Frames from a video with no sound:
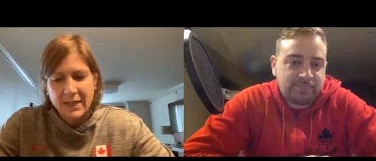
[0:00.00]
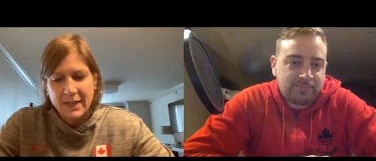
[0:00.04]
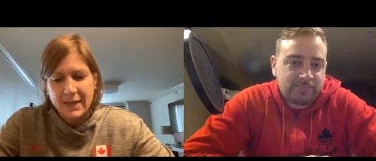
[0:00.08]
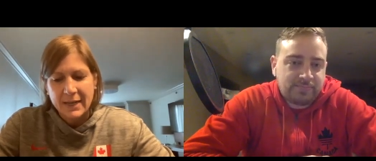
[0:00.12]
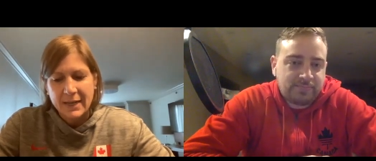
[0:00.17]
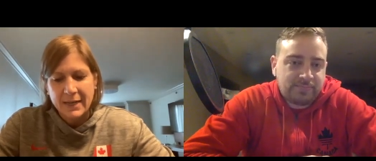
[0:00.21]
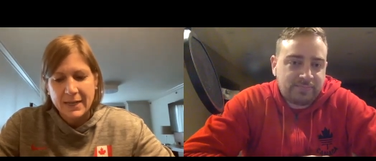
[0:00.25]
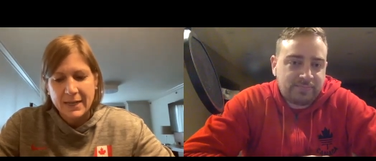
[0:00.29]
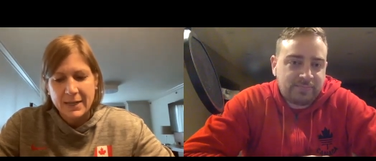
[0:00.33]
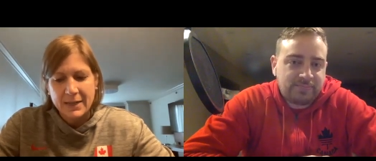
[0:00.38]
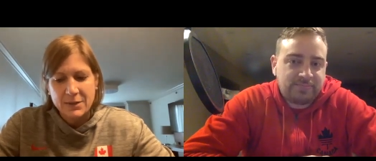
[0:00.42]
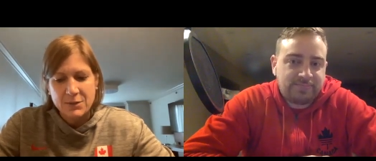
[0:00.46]

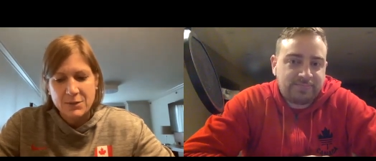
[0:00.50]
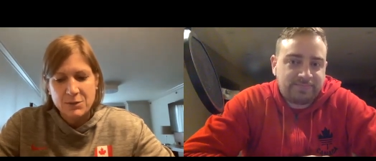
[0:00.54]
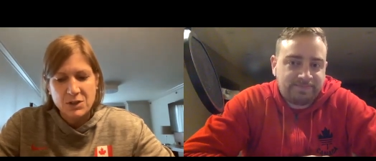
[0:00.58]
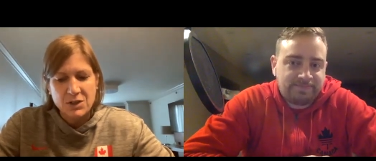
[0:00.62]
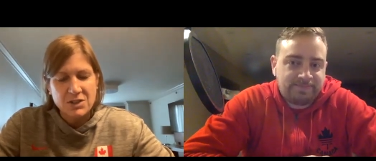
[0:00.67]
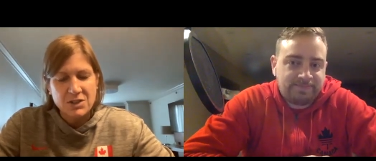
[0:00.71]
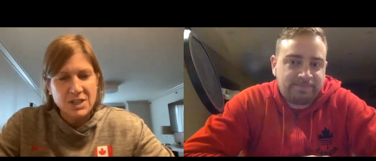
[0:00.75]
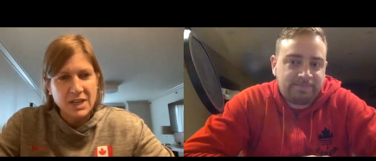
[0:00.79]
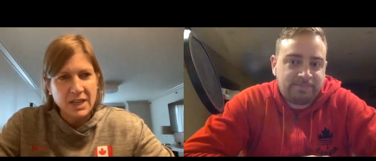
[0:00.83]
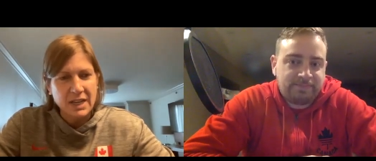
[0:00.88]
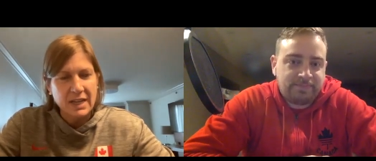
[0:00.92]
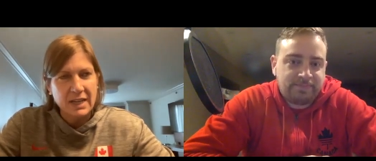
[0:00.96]
Speaker 1: Uh, it was our
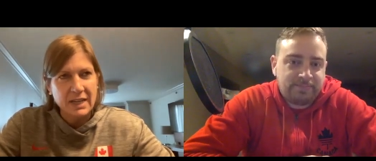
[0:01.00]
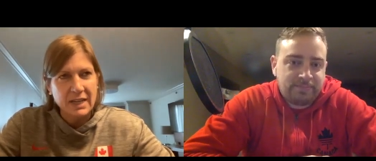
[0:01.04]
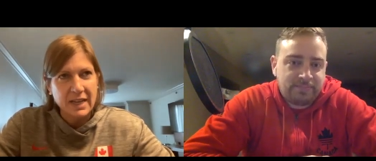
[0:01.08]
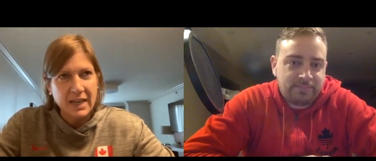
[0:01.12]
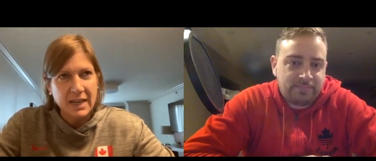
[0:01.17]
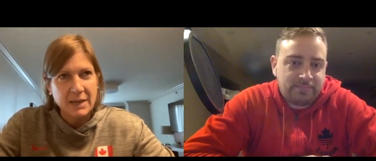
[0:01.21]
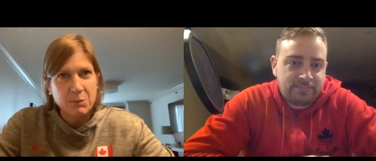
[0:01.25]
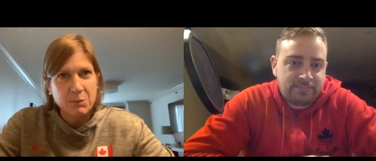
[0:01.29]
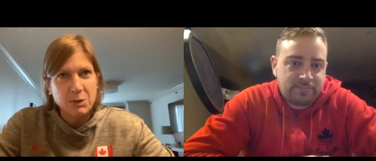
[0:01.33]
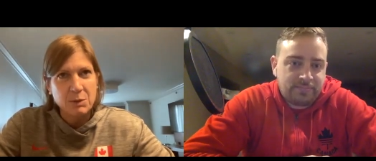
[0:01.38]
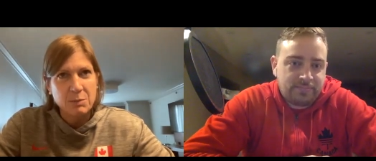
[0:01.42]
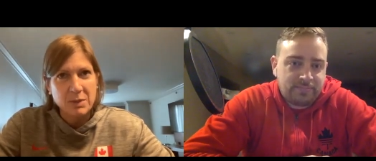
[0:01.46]
second
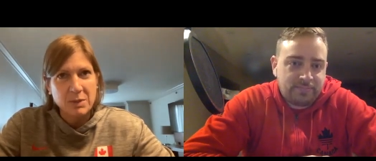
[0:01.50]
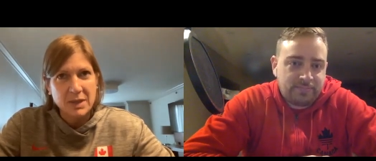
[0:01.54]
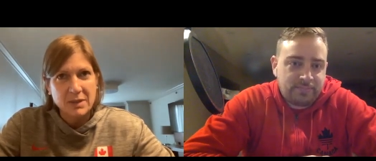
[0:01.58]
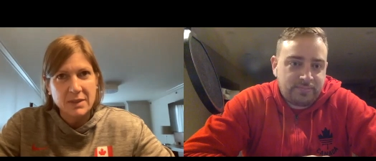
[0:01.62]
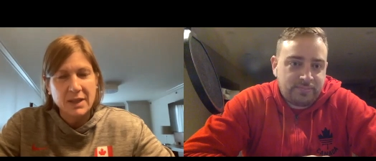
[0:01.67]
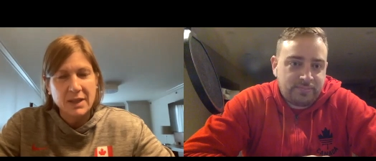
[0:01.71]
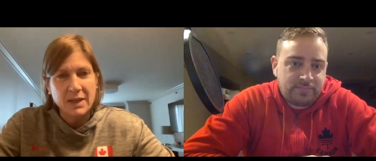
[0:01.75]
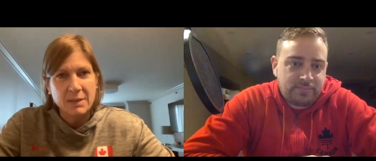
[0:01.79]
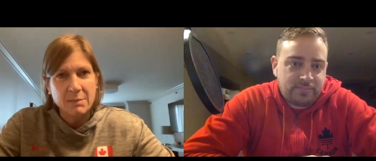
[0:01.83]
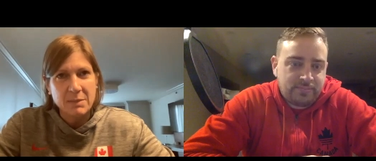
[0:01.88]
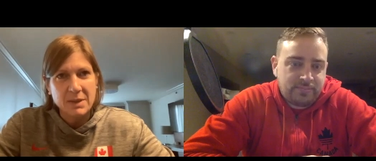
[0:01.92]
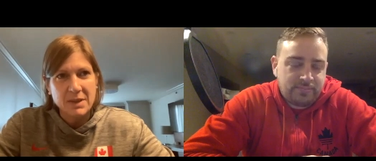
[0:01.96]
game. We beat
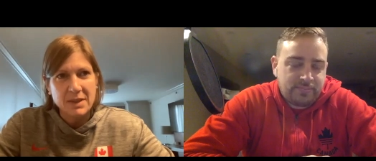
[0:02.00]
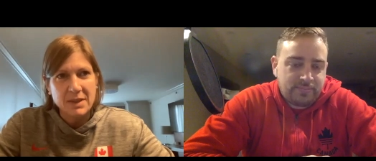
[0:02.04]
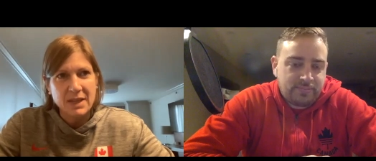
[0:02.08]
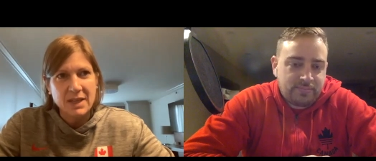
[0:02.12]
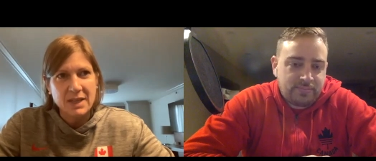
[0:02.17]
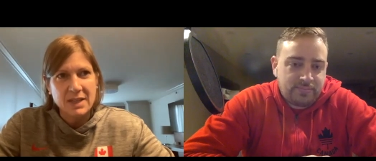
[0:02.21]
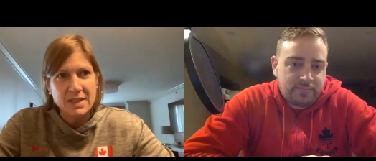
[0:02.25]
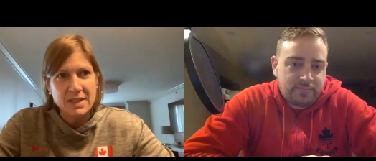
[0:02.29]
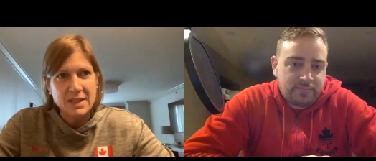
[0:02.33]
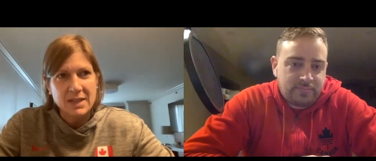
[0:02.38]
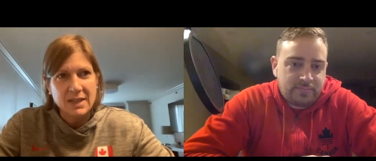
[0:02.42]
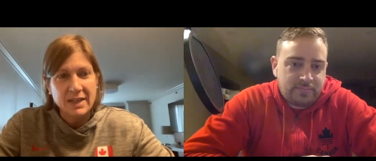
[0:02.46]
them and
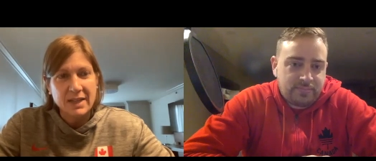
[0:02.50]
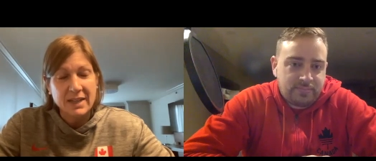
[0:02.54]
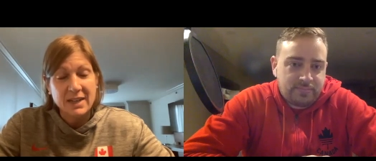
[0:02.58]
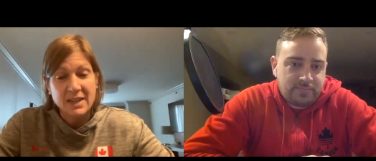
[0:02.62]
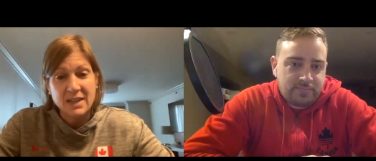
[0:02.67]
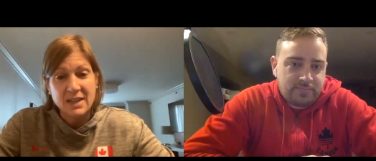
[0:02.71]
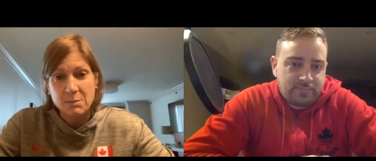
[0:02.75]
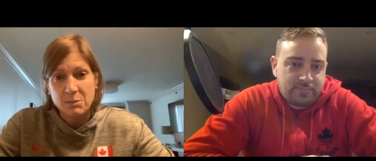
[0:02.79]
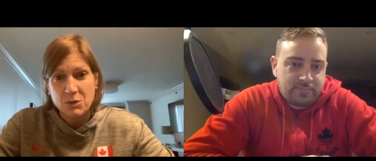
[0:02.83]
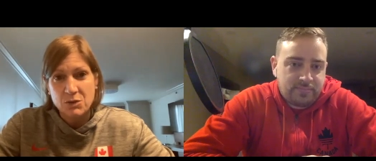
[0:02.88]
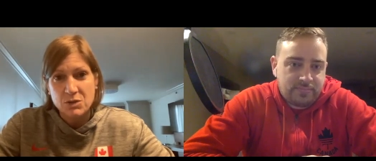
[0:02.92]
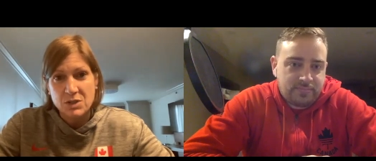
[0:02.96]
then uh, ended
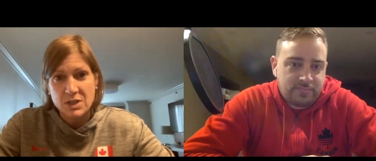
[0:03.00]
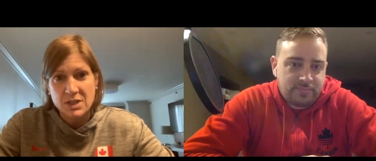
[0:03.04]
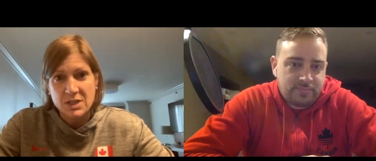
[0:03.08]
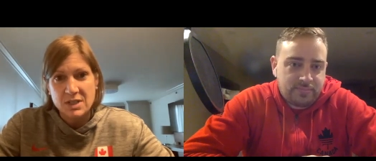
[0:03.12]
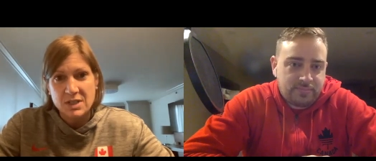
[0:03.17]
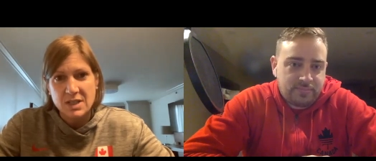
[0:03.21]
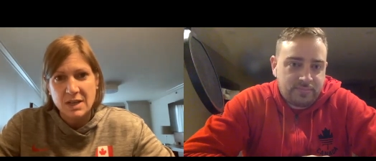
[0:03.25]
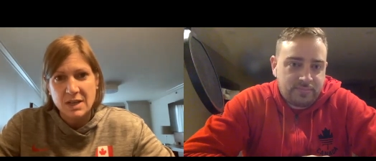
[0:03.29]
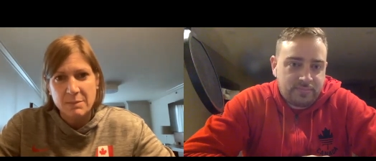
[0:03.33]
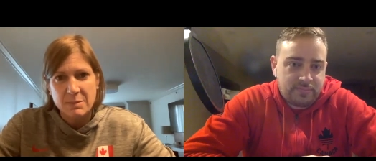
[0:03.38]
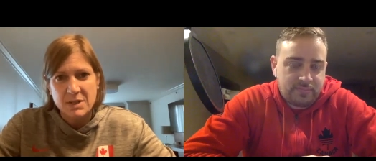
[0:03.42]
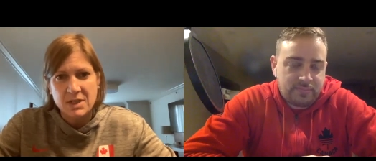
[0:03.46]
up losing to
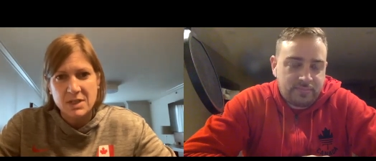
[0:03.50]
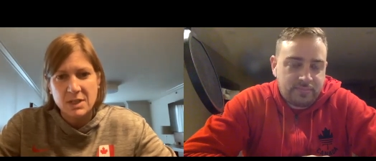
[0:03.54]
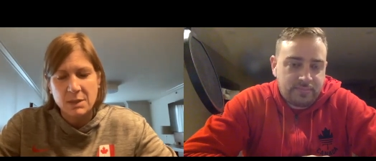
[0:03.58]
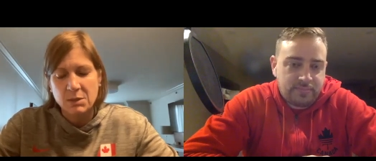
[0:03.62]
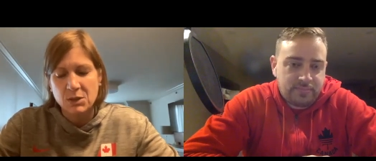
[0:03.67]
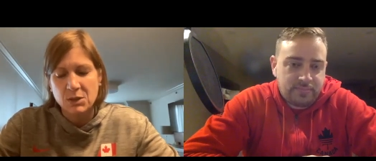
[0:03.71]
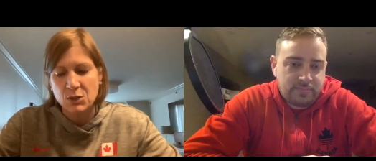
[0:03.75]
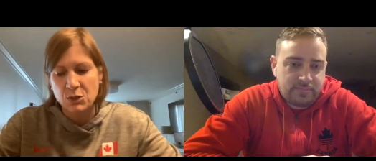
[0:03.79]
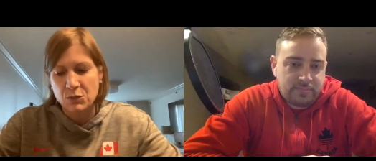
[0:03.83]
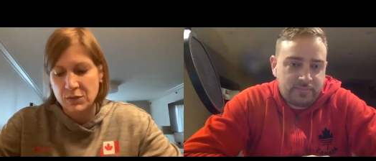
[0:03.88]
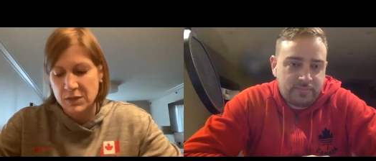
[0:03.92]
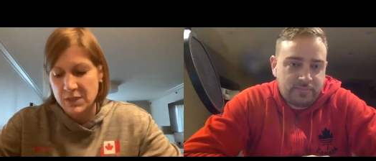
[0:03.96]
them in double
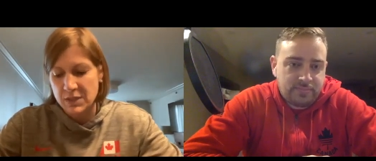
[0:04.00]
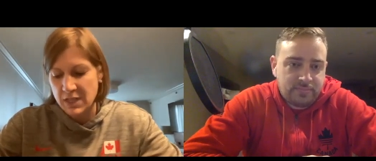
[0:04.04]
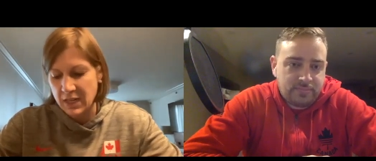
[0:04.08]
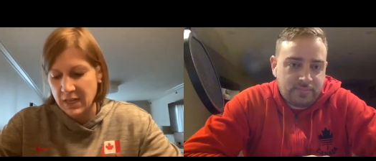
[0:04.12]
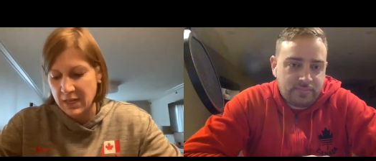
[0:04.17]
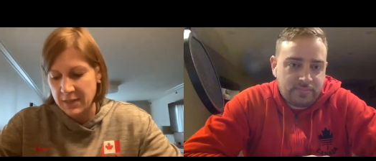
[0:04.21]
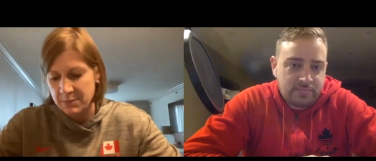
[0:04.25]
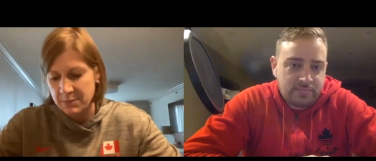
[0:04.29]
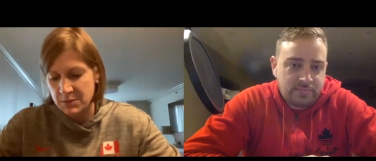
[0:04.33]
overtime.